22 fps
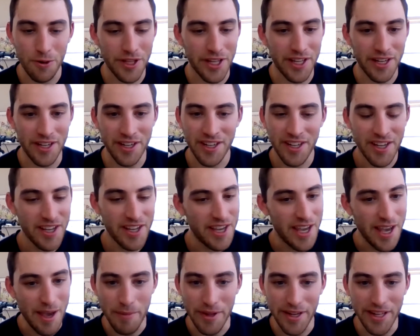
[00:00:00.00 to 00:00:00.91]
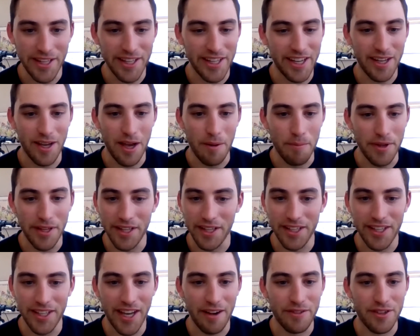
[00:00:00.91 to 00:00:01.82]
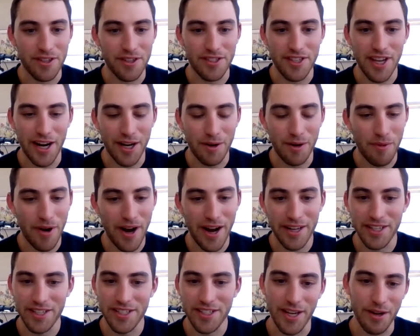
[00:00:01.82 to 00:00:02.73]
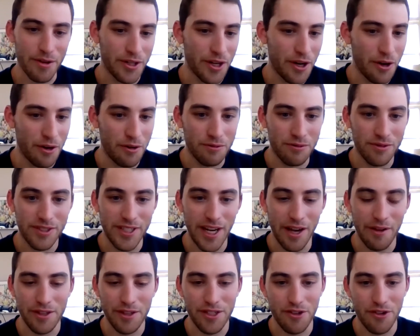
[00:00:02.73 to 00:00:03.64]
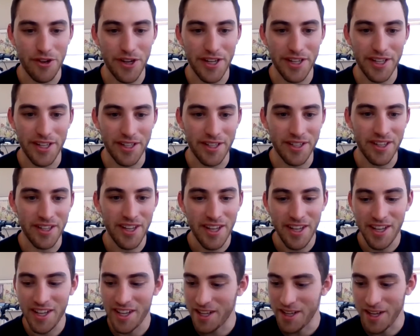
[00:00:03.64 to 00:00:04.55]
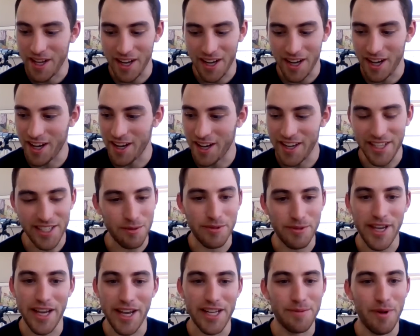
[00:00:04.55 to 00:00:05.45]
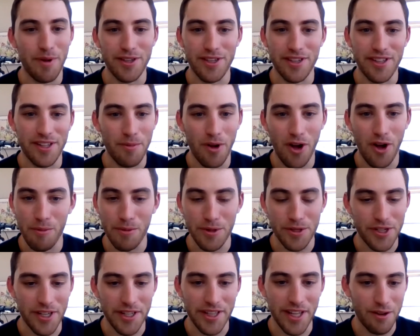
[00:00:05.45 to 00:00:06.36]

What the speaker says: and then immediately after soccer practice, I would go down the street and hit some tennis balls on the ball machine.